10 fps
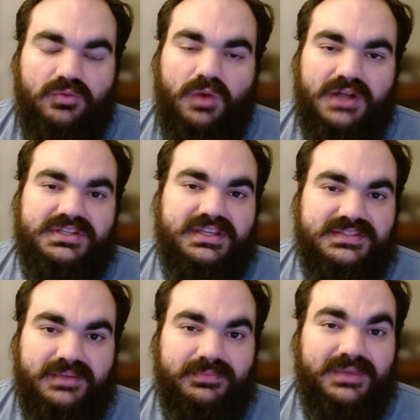watching as
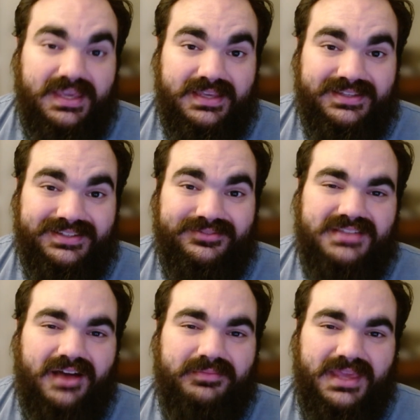some kid
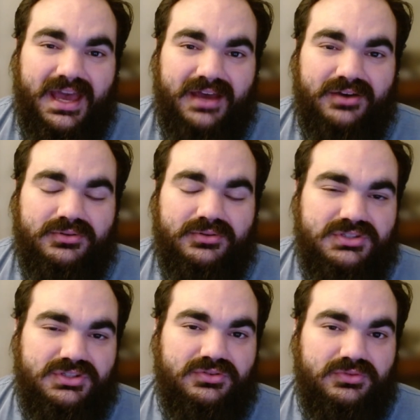taught me how
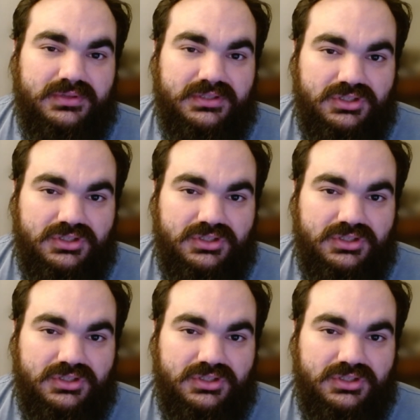to